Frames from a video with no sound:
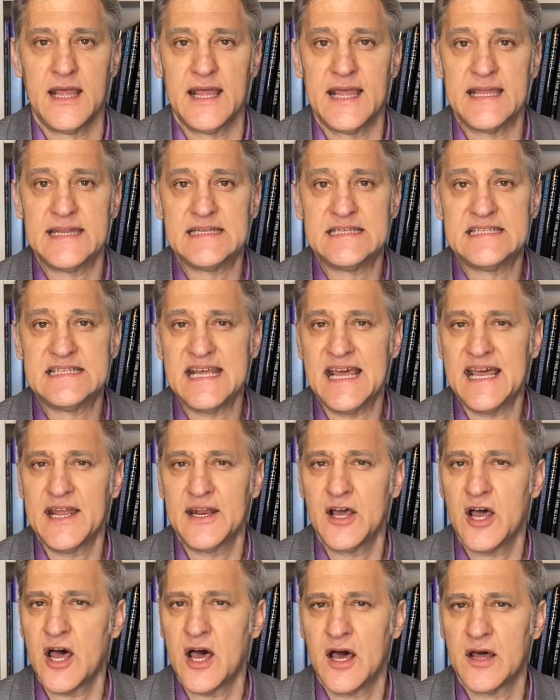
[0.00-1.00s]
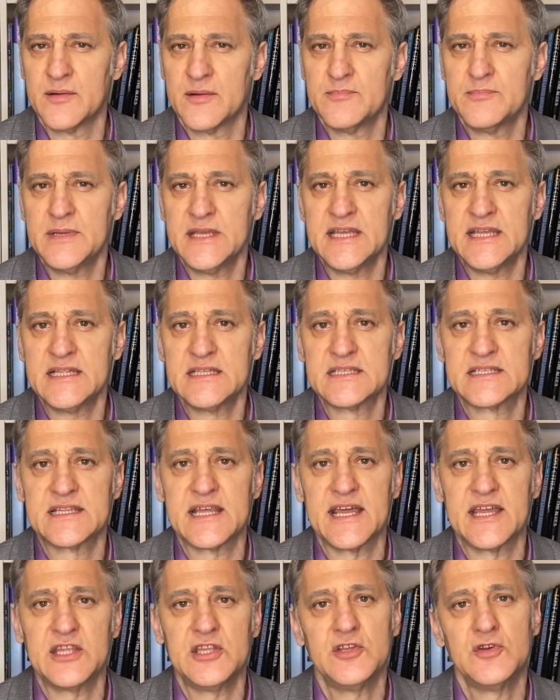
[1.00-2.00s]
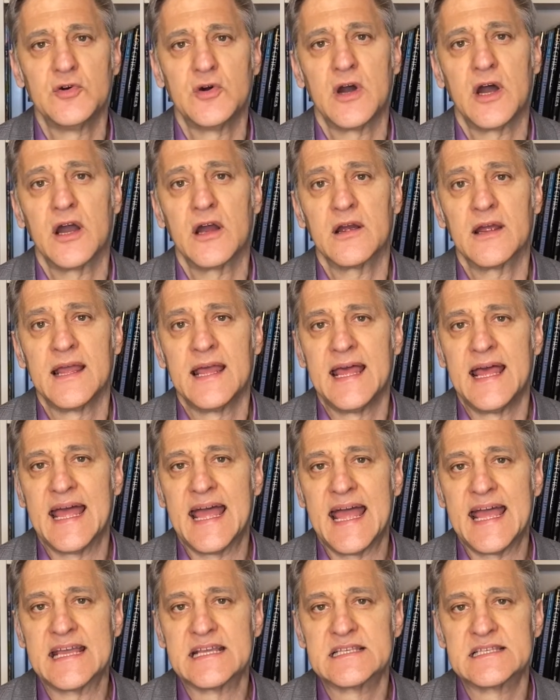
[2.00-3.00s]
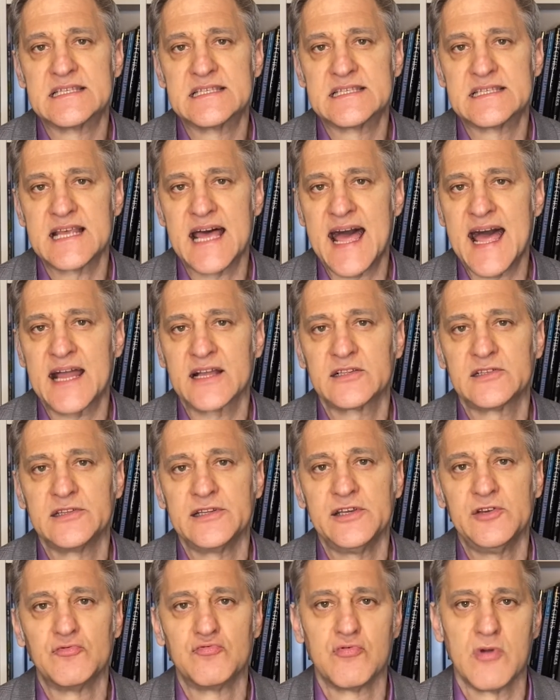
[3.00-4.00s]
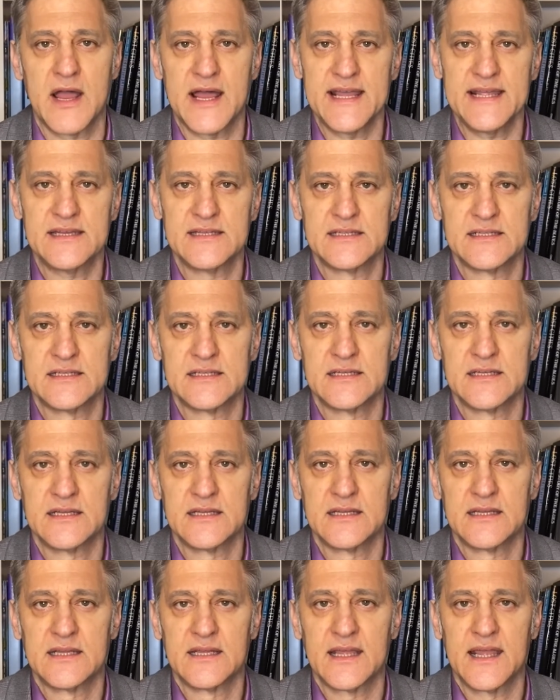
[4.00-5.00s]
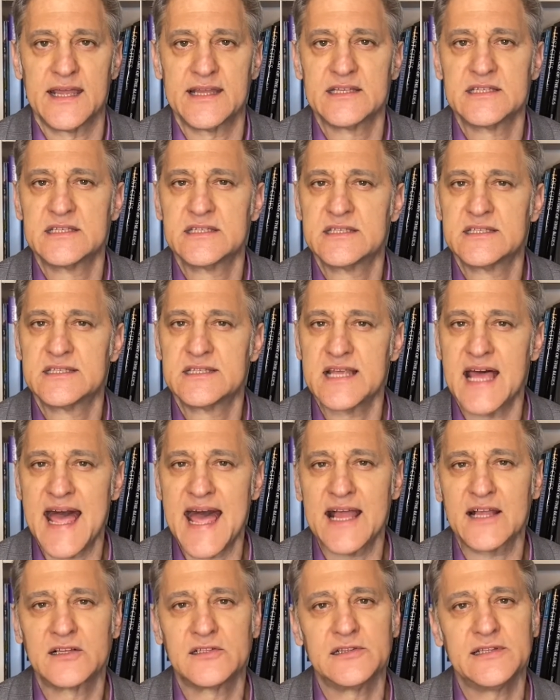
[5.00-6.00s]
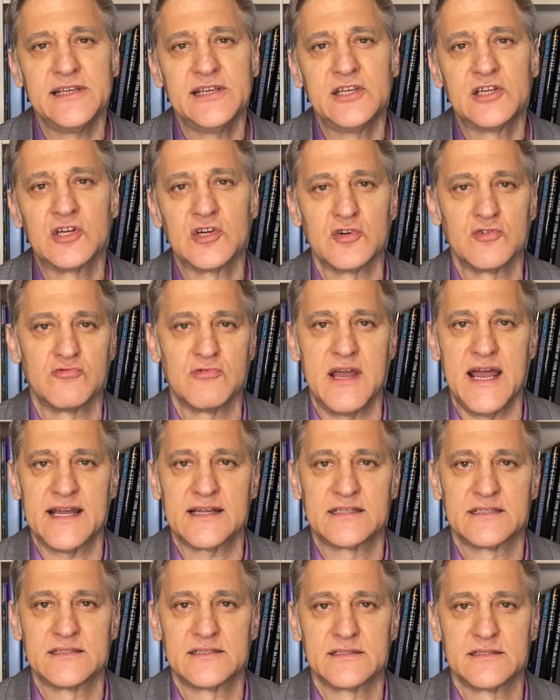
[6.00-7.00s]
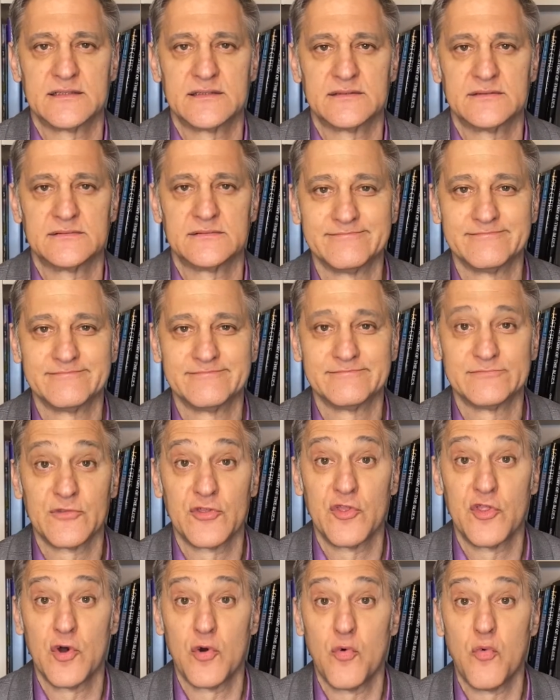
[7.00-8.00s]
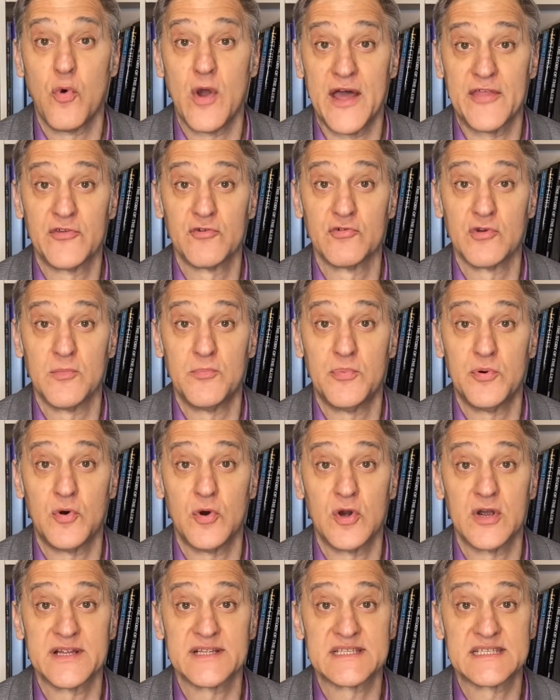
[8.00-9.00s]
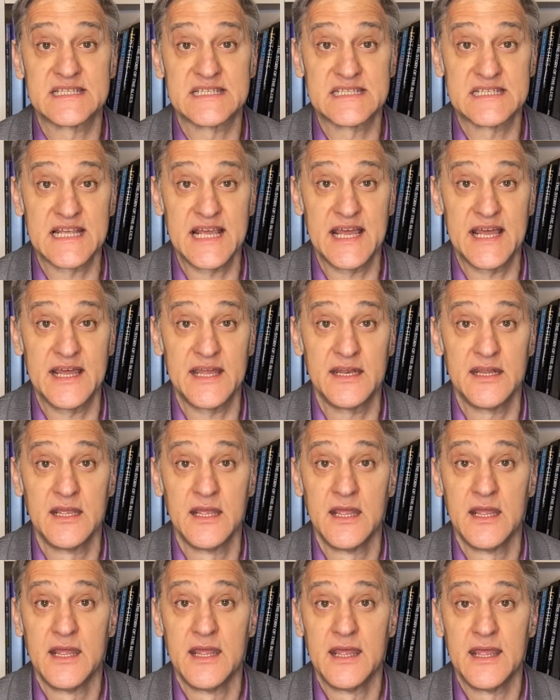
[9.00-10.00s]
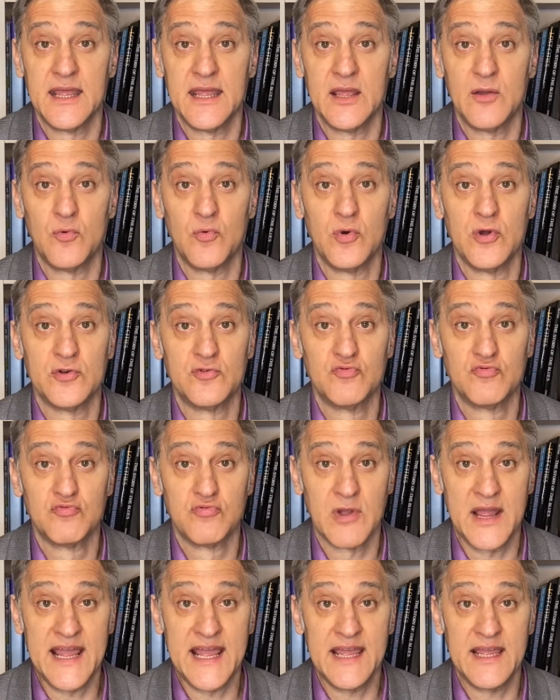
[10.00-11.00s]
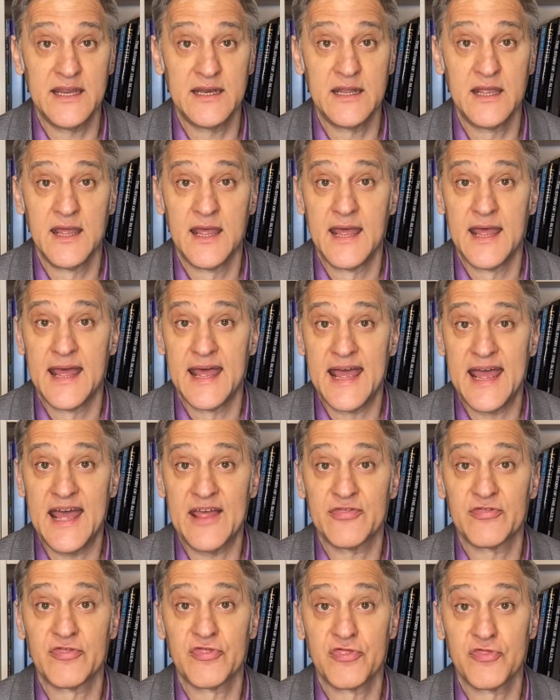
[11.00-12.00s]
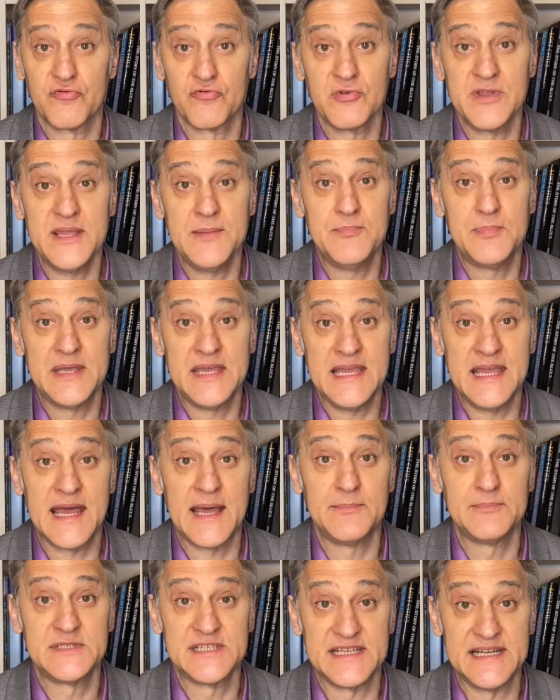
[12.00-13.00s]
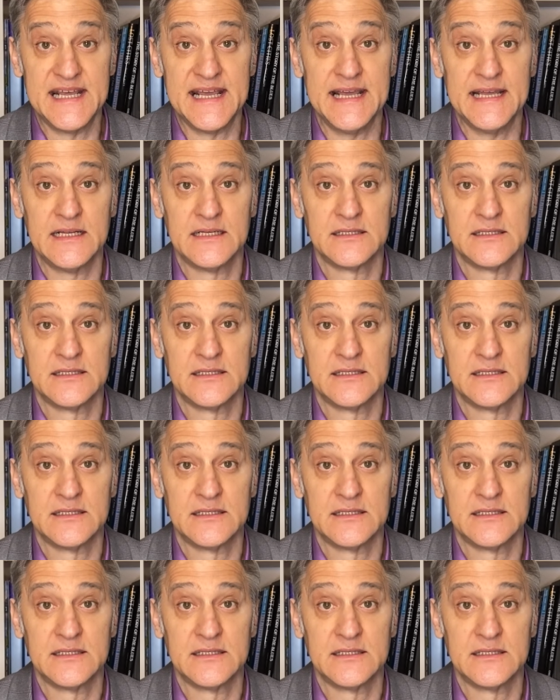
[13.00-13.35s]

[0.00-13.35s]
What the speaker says: And dead on means that you are exactly right, exactly correct. The weather report said it would rain at 3 p.m. today.